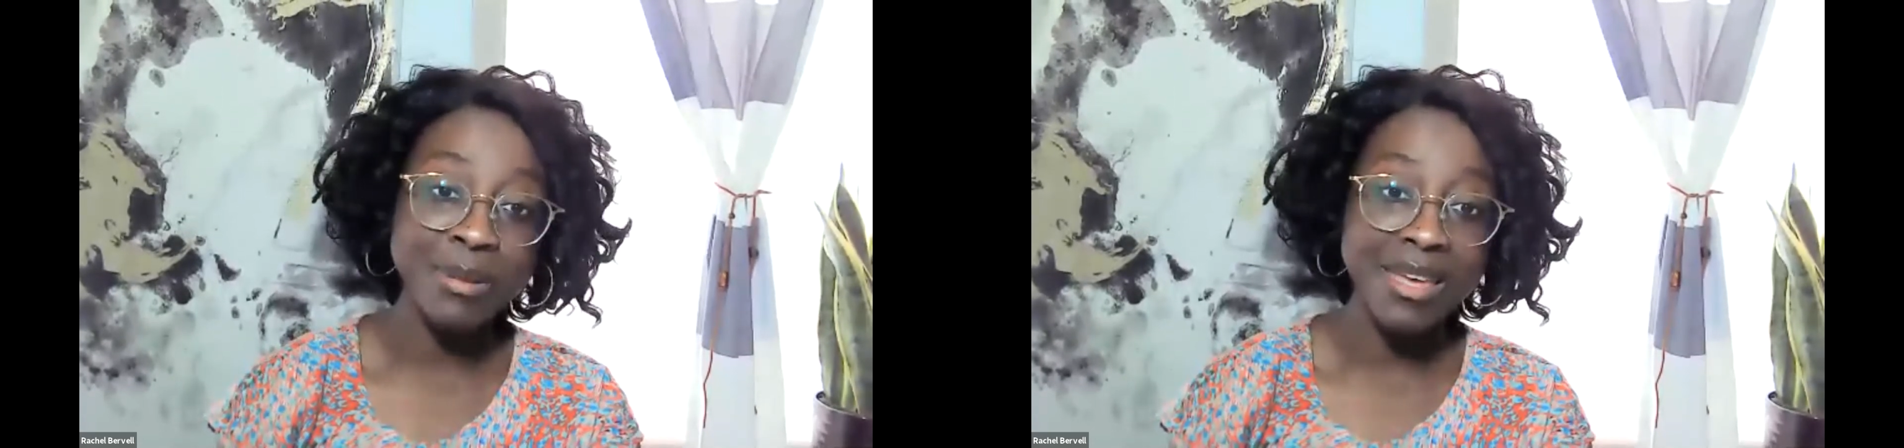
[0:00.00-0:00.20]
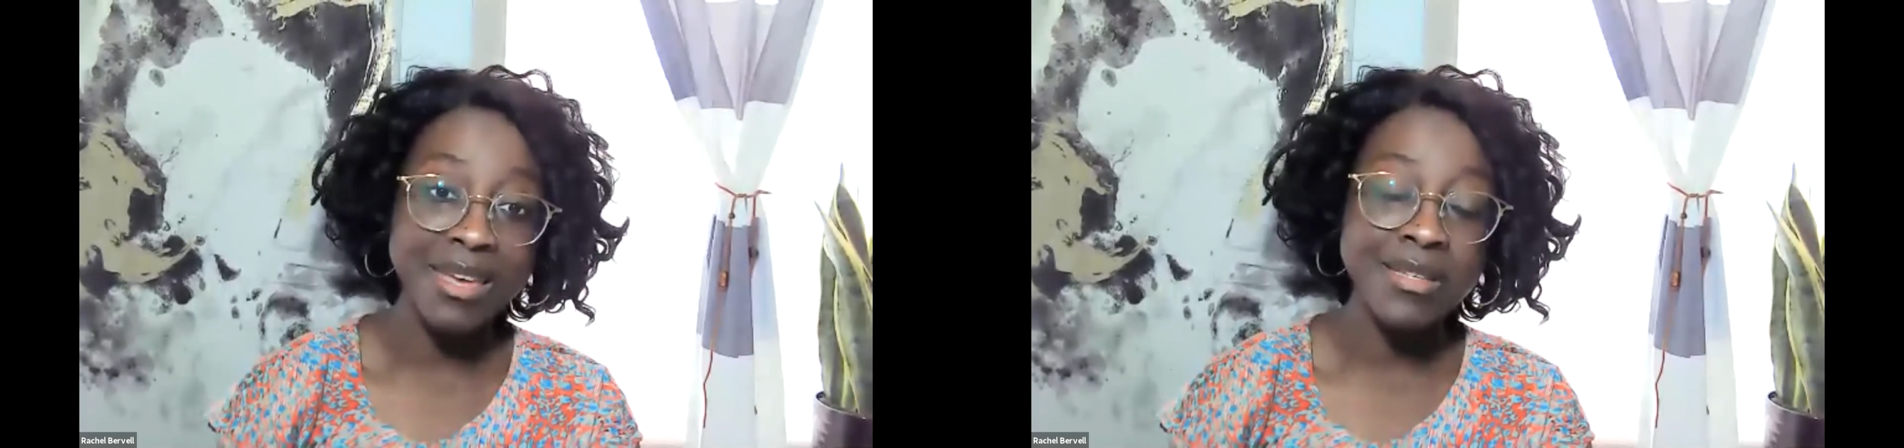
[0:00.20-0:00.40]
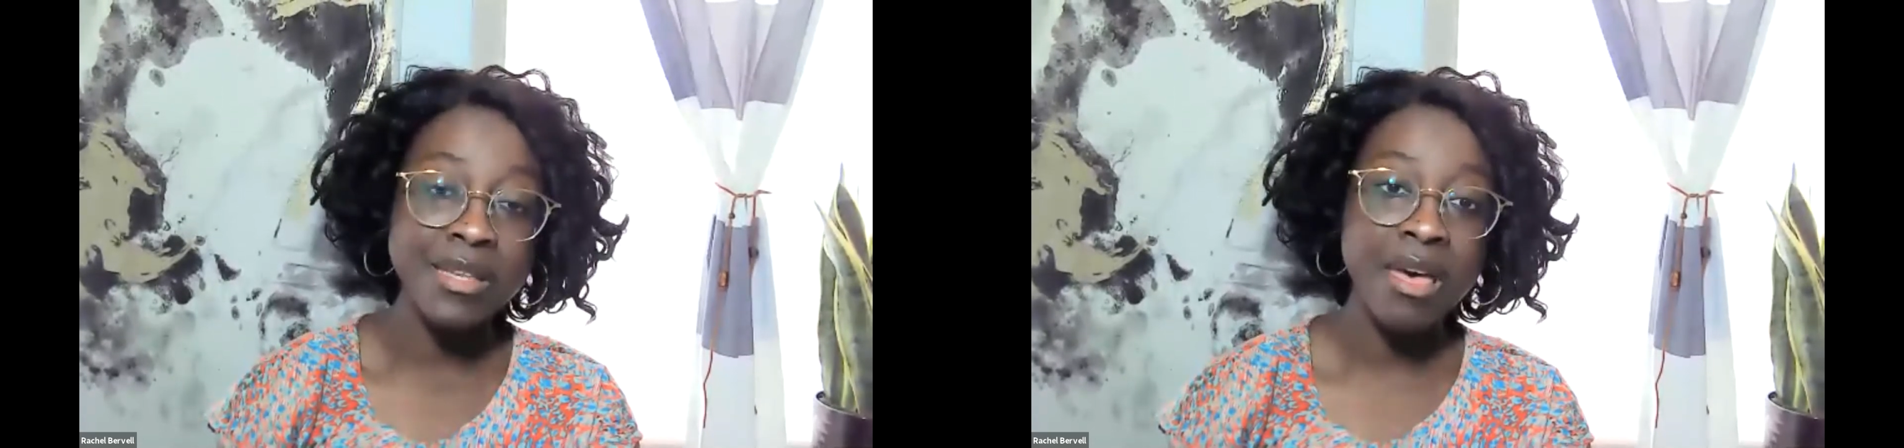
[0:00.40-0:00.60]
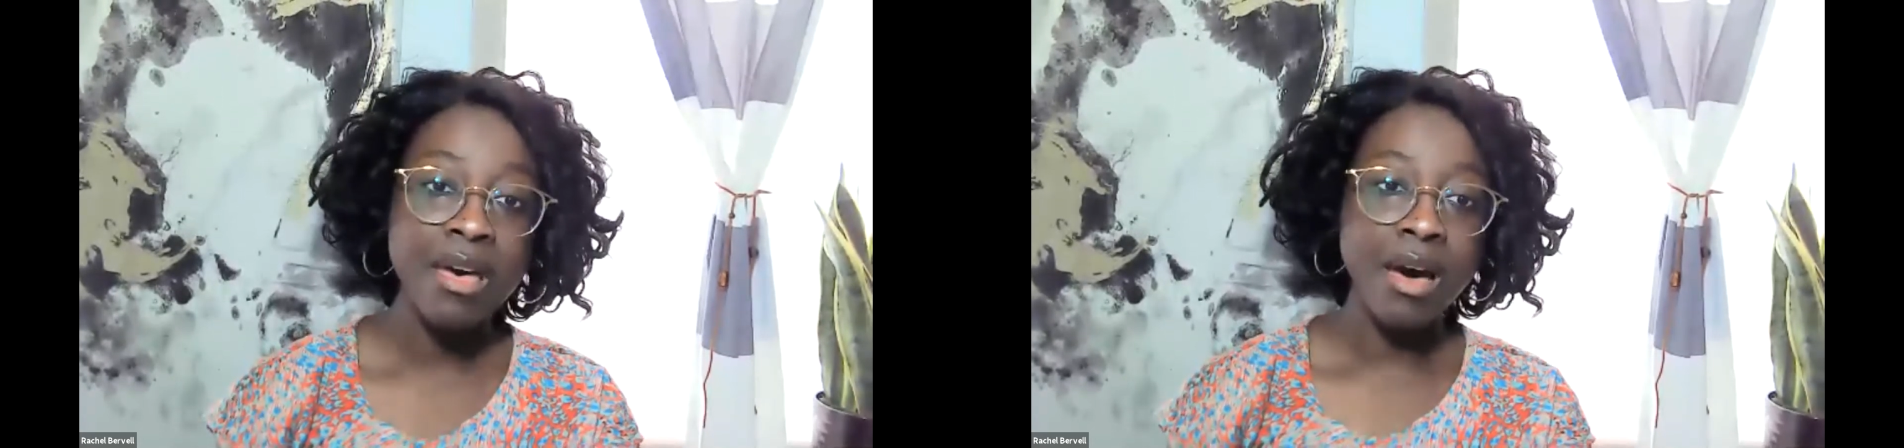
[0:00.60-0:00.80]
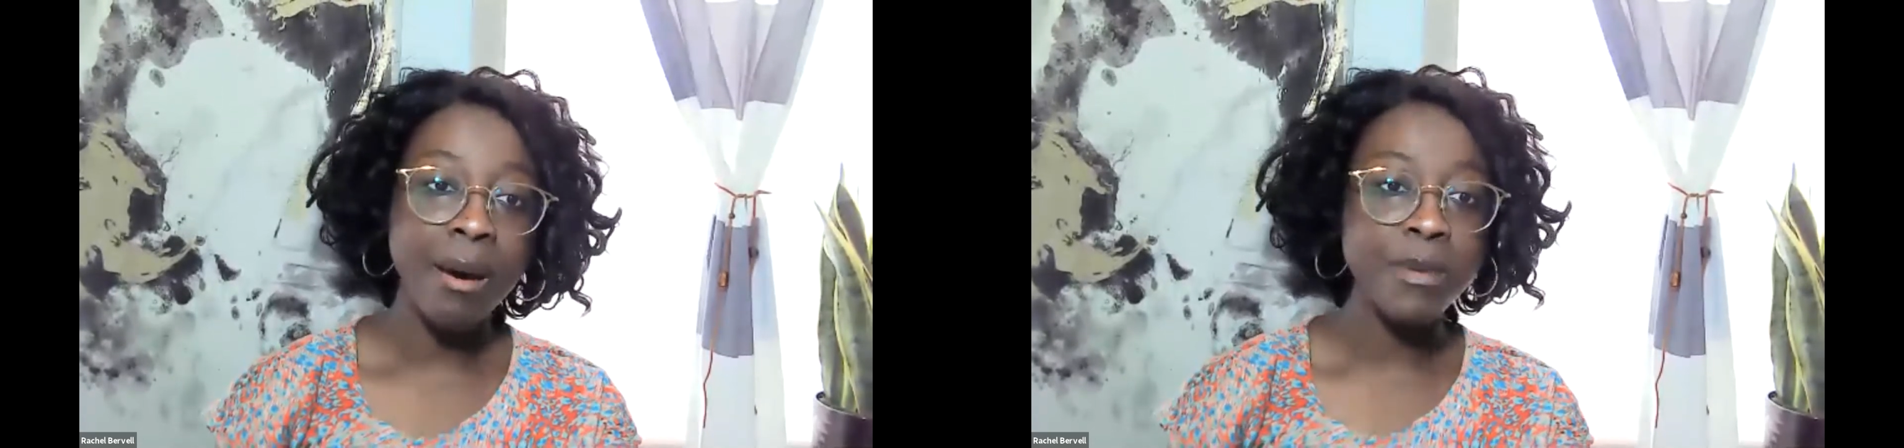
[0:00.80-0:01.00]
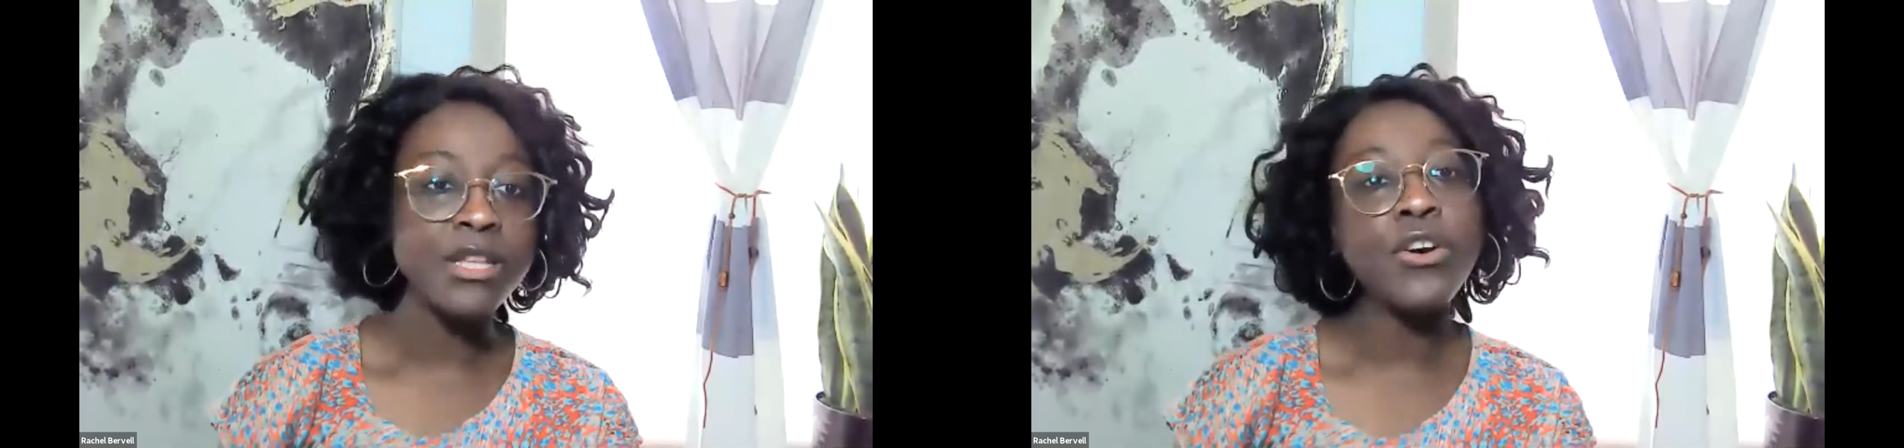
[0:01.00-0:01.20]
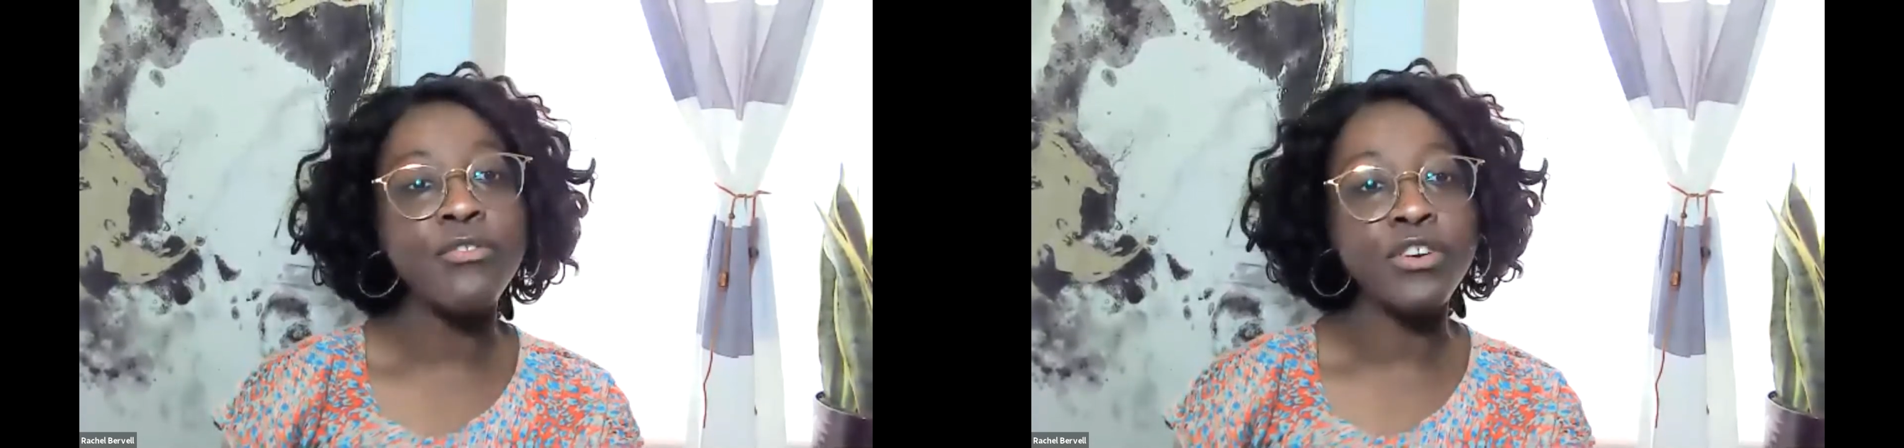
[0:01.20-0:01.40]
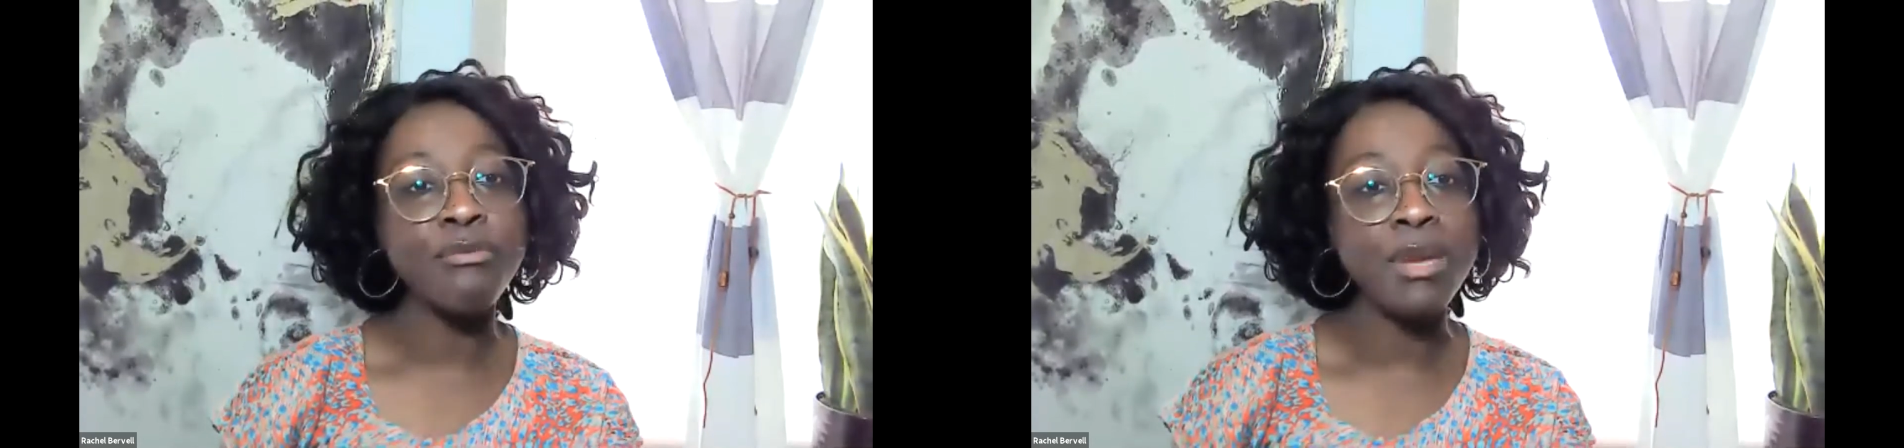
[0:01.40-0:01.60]
place. And so
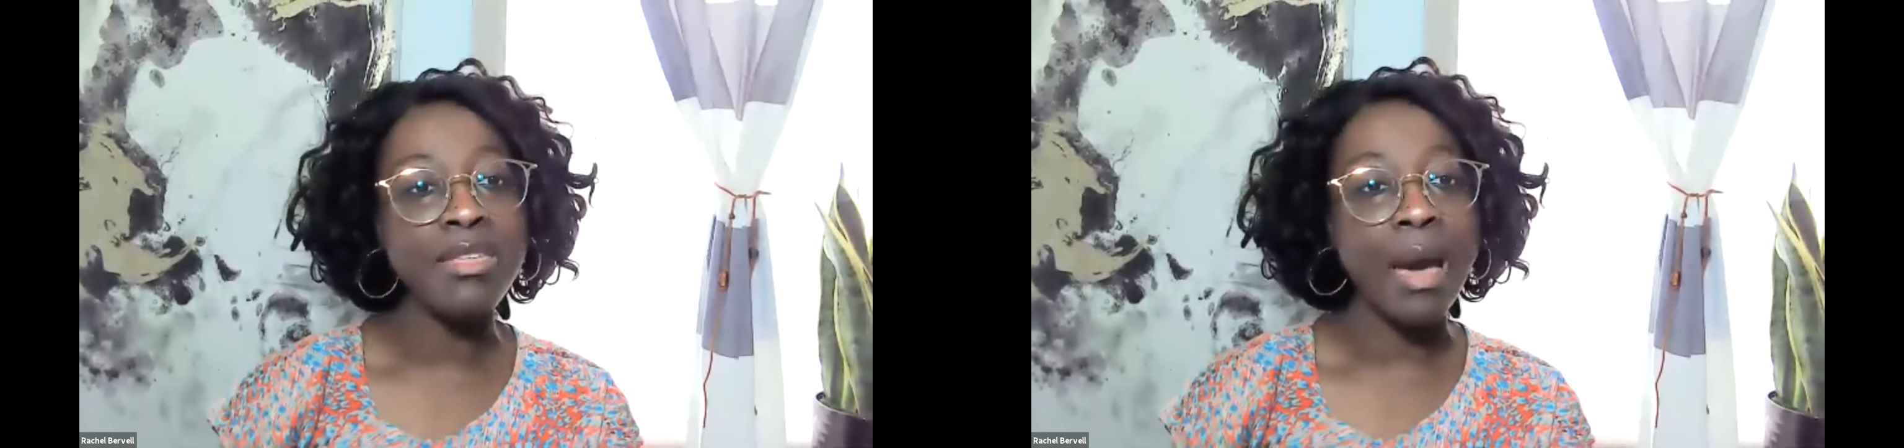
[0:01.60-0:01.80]
for me,